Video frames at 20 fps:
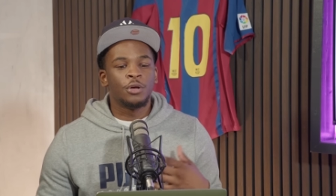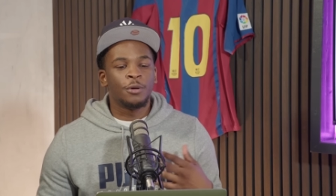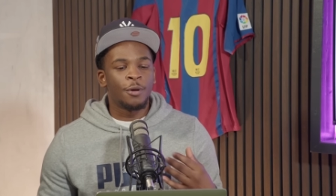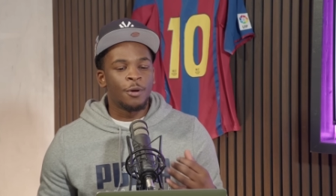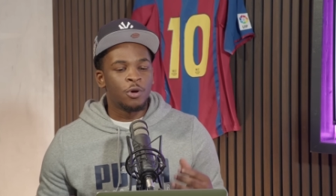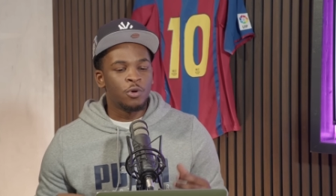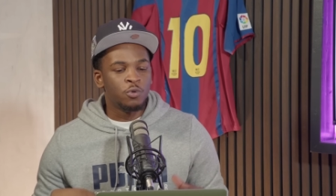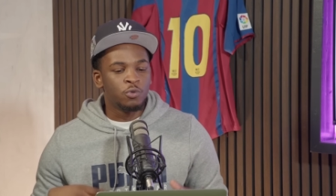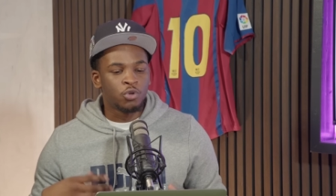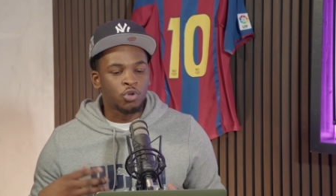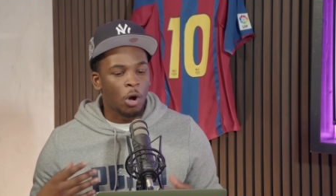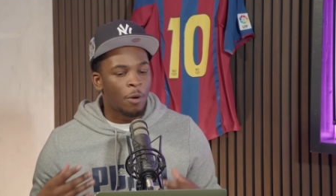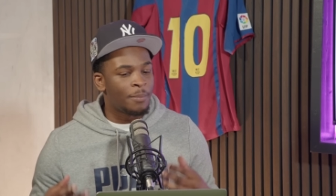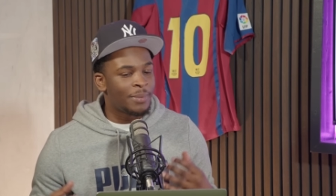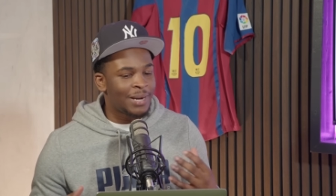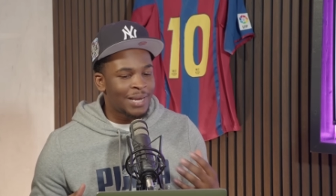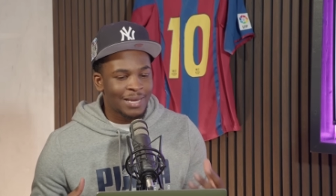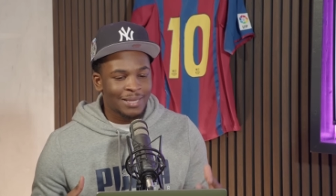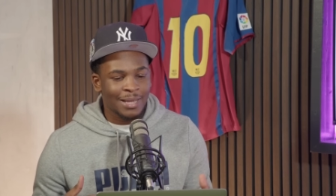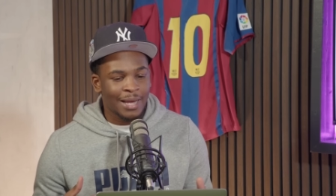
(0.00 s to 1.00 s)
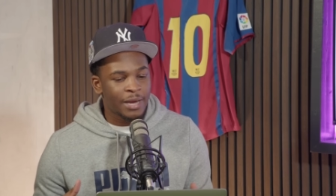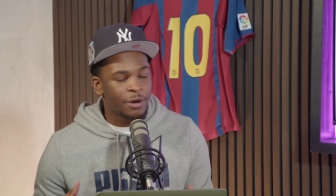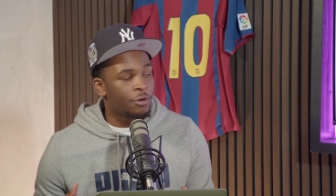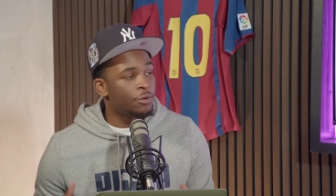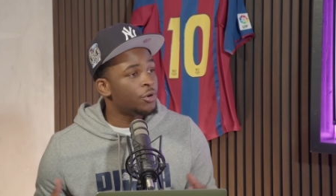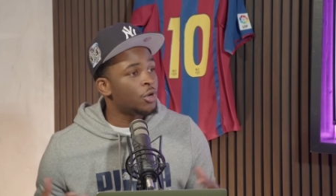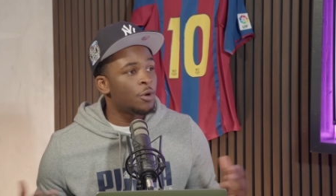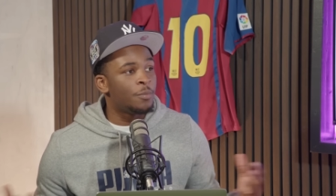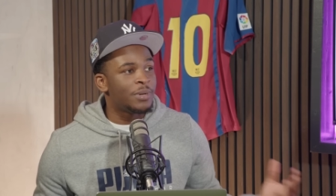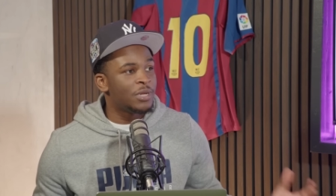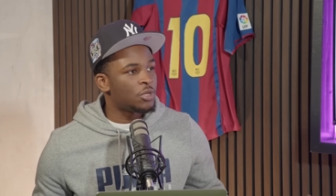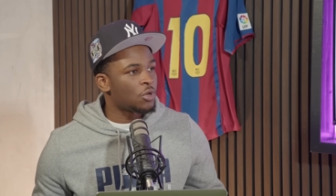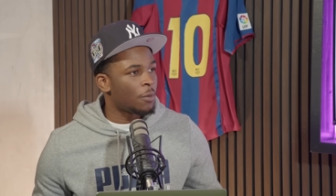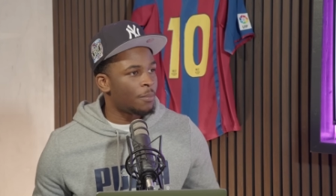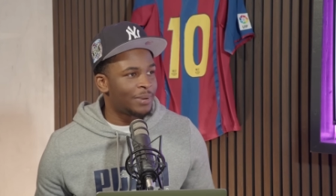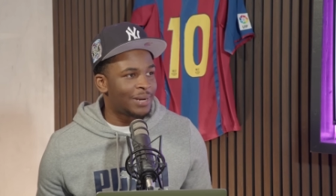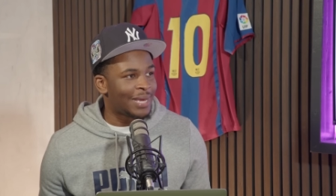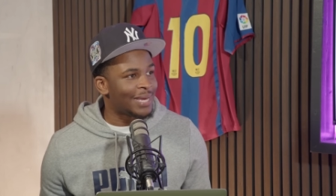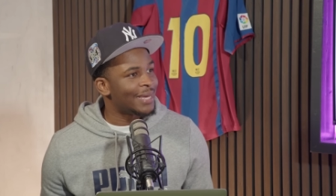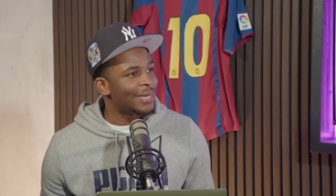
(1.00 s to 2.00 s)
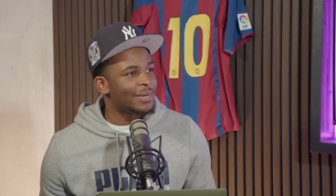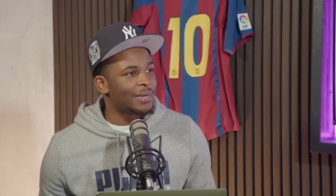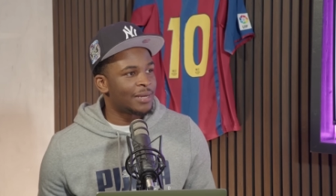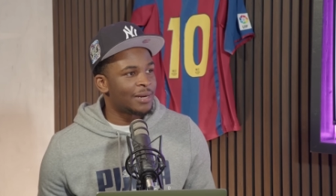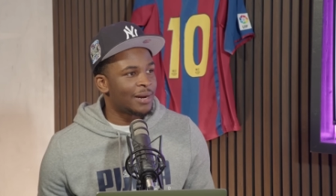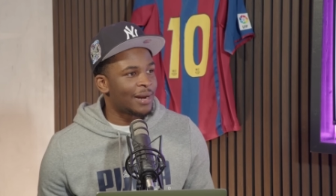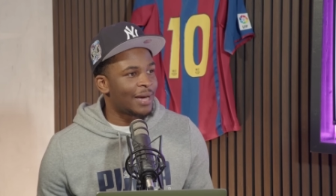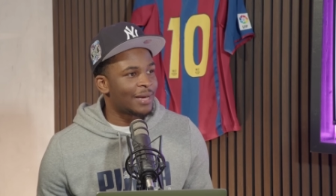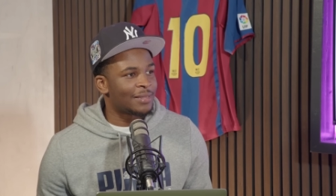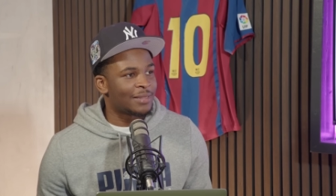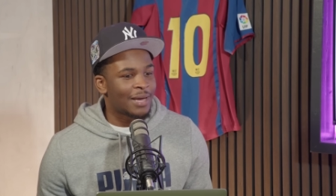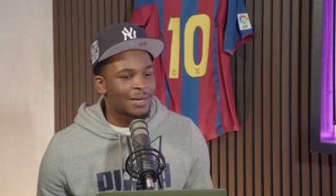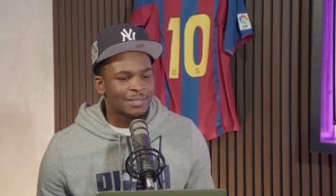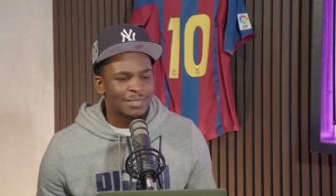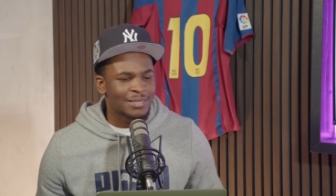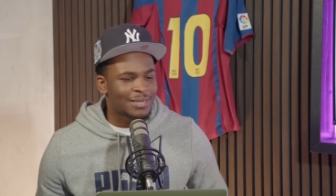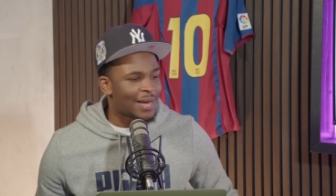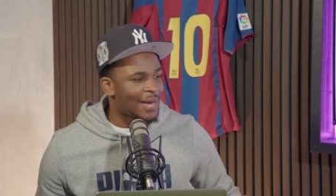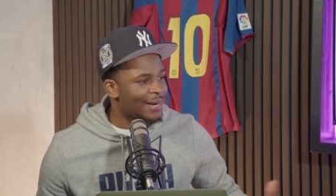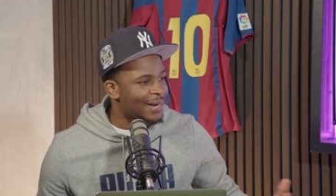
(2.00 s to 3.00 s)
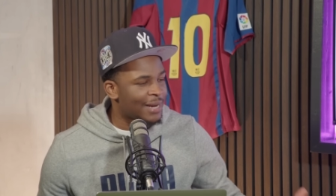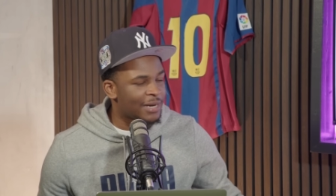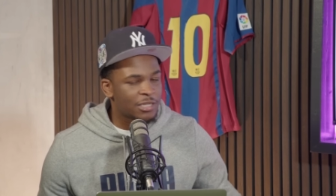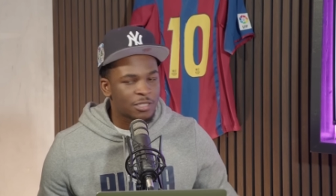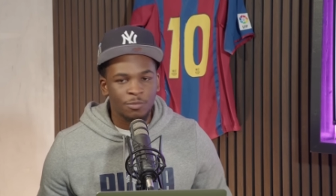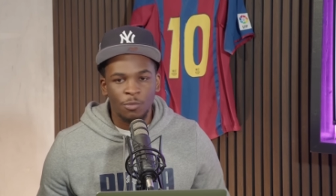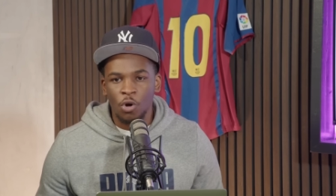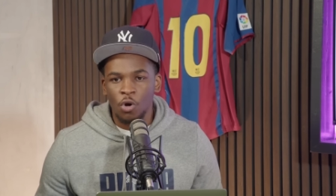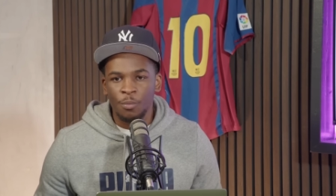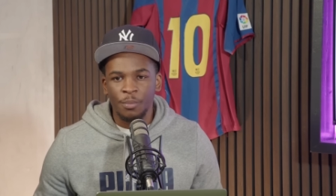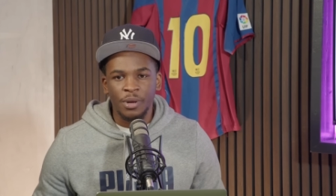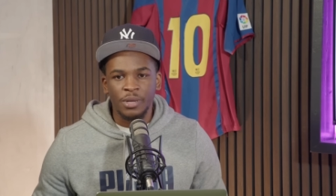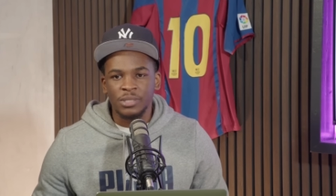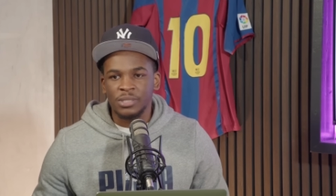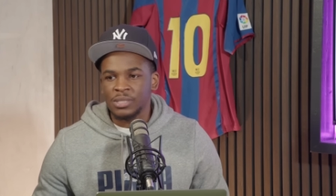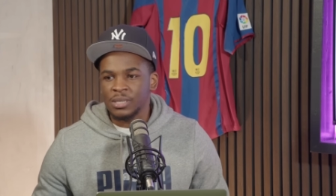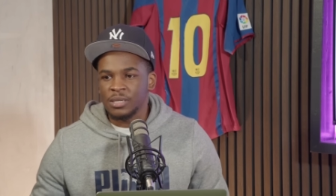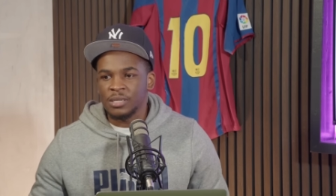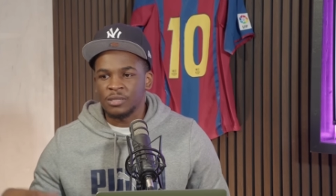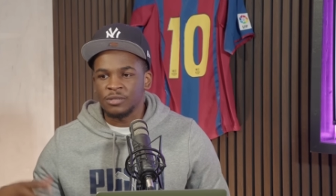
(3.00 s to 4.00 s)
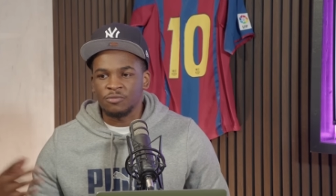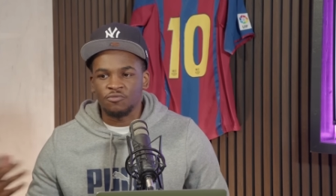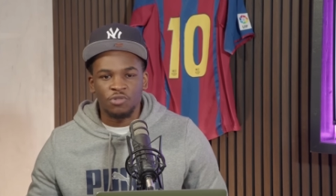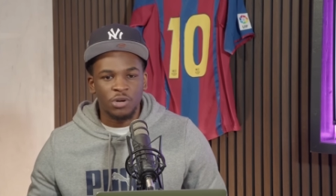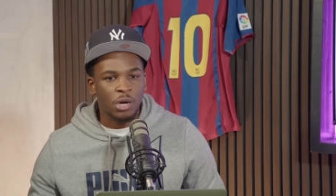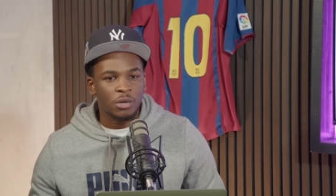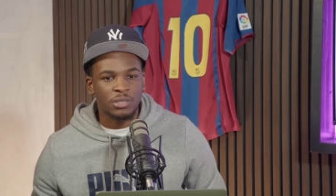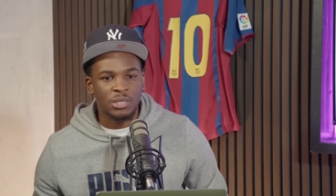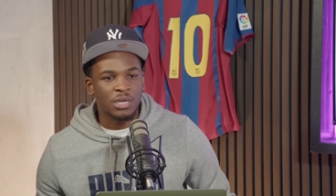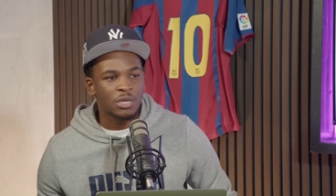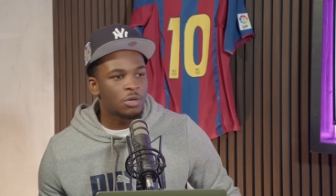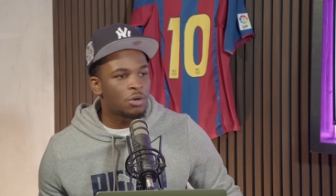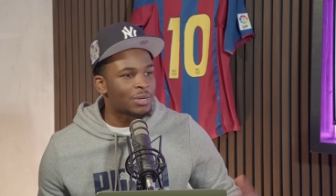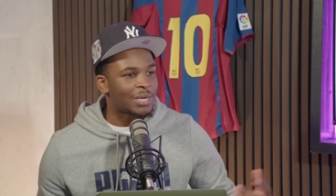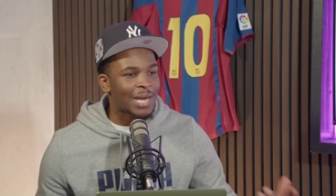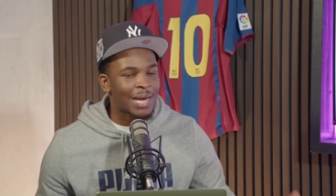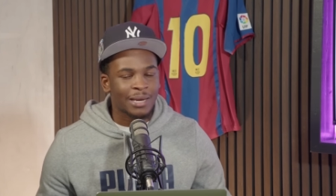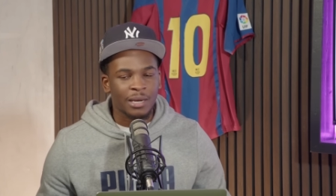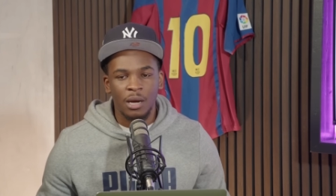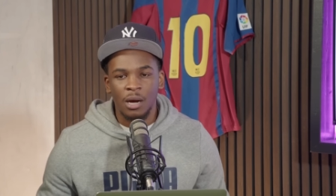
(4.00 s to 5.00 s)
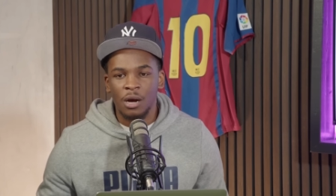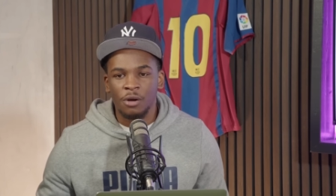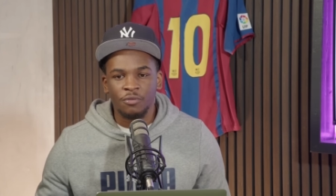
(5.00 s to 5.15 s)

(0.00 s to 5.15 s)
who dominated that era. Nobody dominated it mm. like that. Zidane had his moments, and Ronaldinho, Kaká,